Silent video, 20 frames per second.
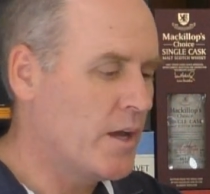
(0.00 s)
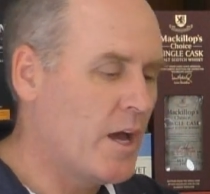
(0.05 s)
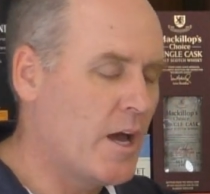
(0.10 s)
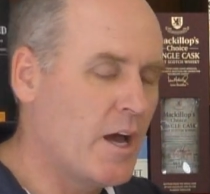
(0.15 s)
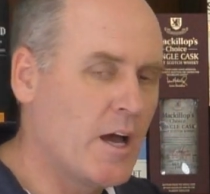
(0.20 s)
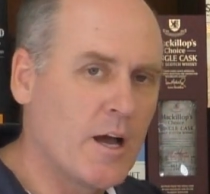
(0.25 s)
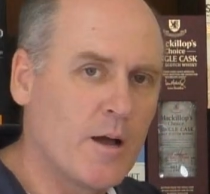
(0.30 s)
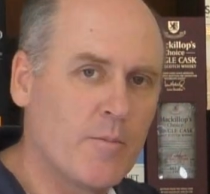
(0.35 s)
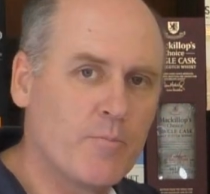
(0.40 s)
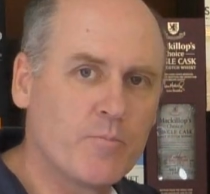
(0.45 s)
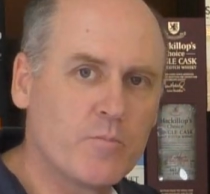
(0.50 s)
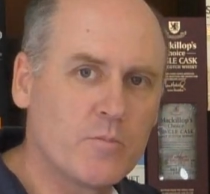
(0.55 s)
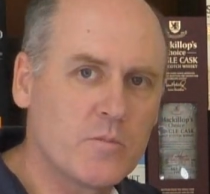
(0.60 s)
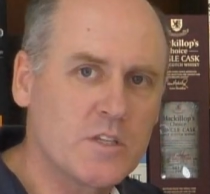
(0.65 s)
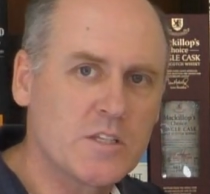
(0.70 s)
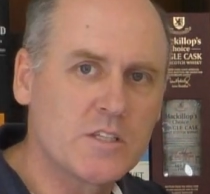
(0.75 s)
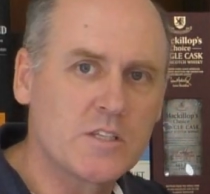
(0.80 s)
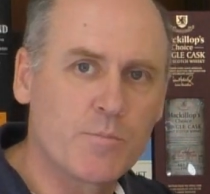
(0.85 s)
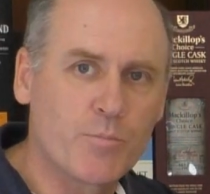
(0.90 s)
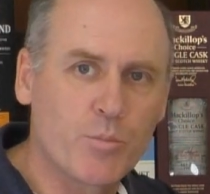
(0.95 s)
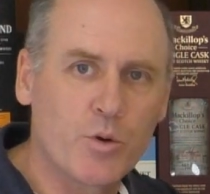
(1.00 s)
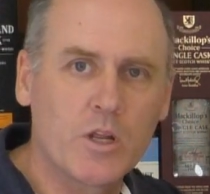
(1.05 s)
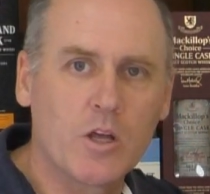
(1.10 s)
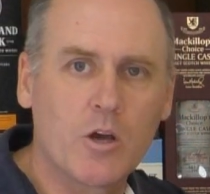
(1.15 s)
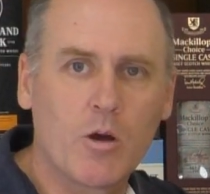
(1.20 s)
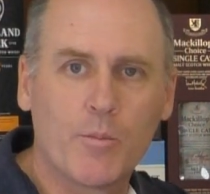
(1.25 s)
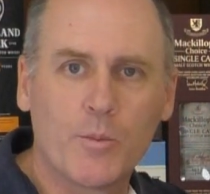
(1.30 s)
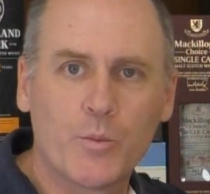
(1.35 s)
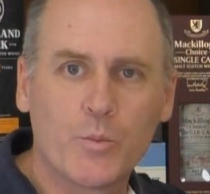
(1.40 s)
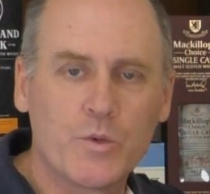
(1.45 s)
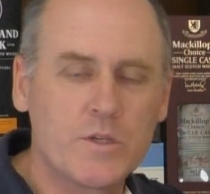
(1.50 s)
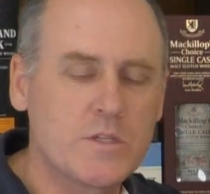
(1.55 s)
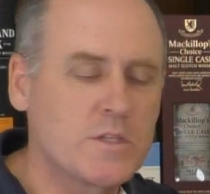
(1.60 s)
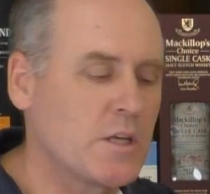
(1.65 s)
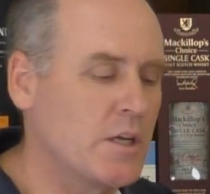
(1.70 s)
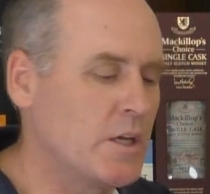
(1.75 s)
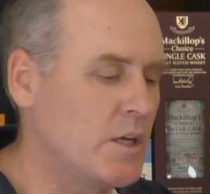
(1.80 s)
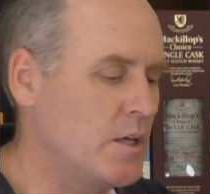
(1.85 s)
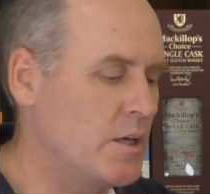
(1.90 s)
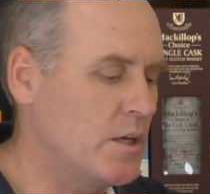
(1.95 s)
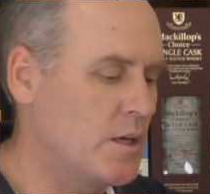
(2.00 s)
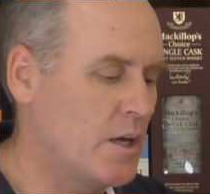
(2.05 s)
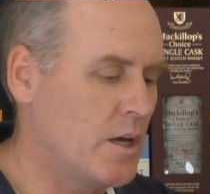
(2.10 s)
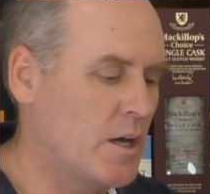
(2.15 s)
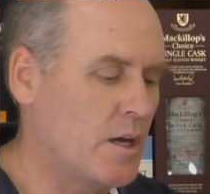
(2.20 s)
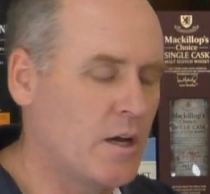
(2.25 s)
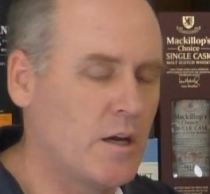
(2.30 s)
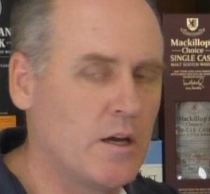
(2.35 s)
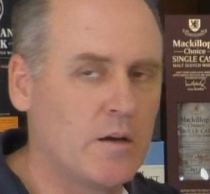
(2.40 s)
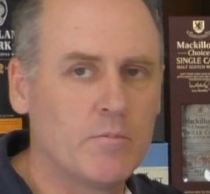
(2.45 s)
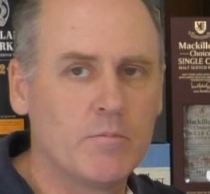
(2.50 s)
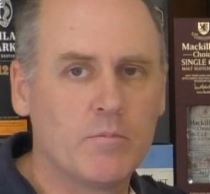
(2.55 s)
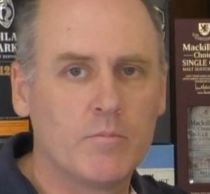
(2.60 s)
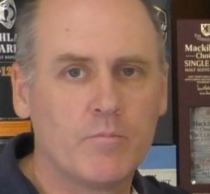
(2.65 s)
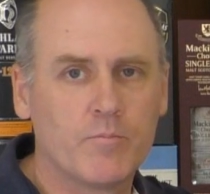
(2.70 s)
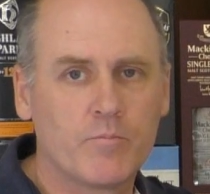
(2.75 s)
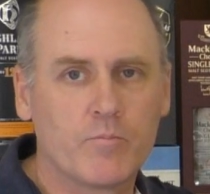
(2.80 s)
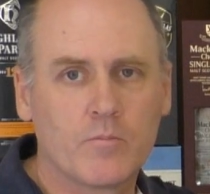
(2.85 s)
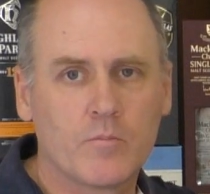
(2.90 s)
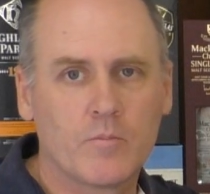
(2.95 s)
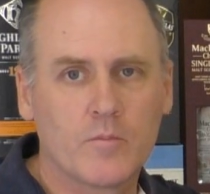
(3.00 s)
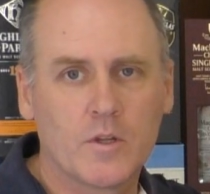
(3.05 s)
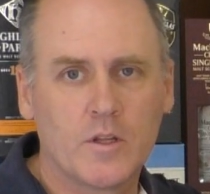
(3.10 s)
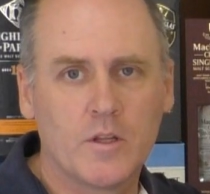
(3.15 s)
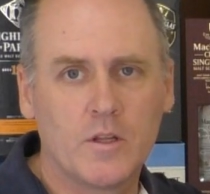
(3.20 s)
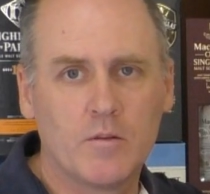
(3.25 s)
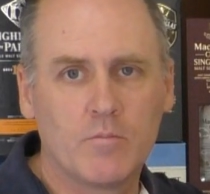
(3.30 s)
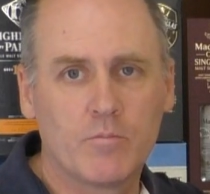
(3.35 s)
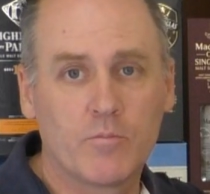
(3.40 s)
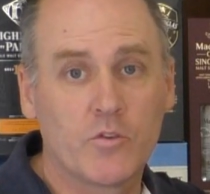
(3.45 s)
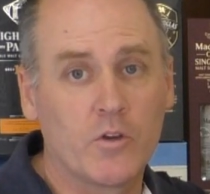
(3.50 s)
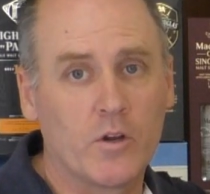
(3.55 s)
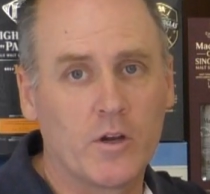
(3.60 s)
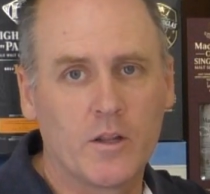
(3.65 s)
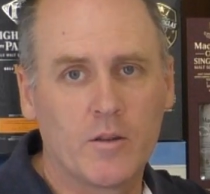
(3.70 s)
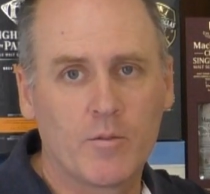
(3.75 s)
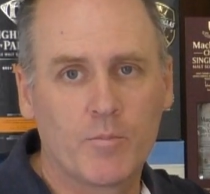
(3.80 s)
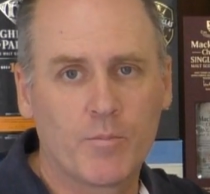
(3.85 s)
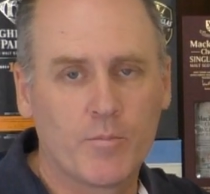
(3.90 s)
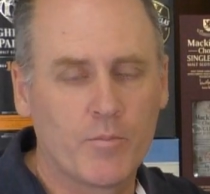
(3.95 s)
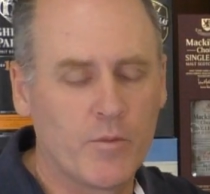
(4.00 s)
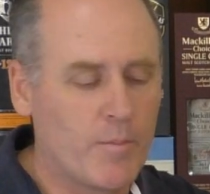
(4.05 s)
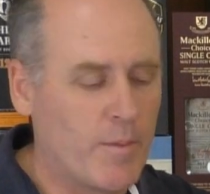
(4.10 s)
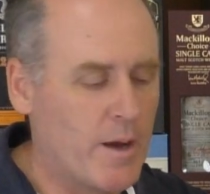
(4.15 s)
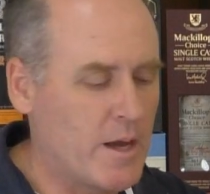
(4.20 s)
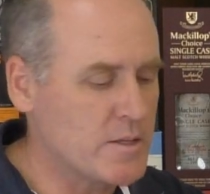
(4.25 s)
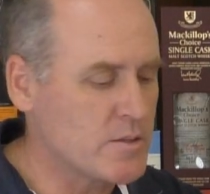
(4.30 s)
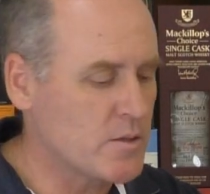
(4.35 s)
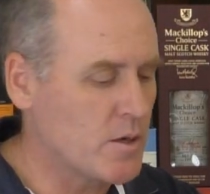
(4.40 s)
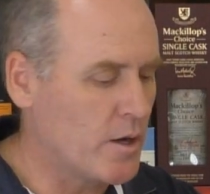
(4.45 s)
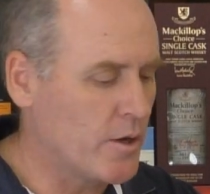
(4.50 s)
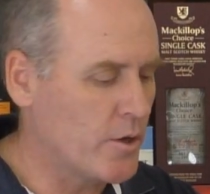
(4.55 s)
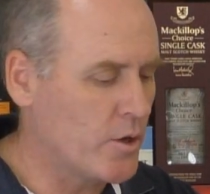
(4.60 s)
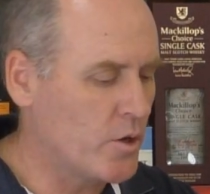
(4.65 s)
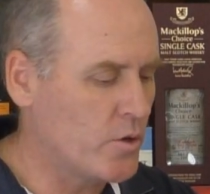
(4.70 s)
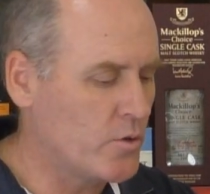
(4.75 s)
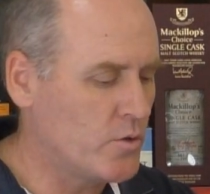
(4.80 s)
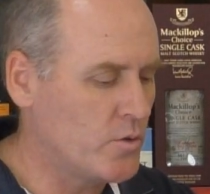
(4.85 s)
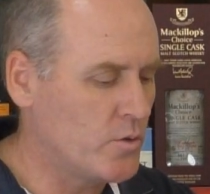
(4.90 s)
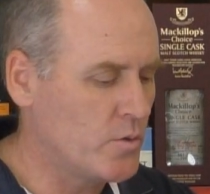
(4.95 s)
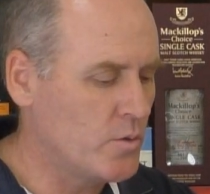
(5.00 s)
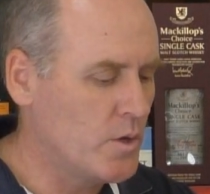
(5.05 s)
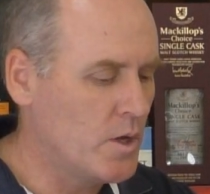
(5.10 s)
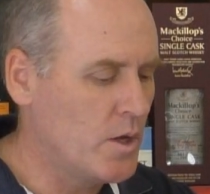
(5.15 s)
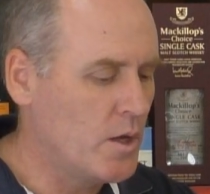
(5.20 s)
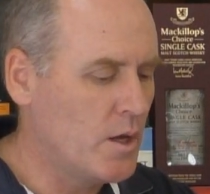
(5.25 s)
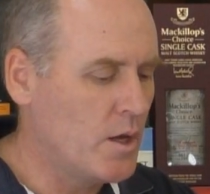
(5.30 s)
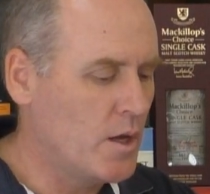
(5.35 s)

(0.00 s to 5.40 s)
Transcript: This is a pretty common whiskey, certainly in the bars that I go to.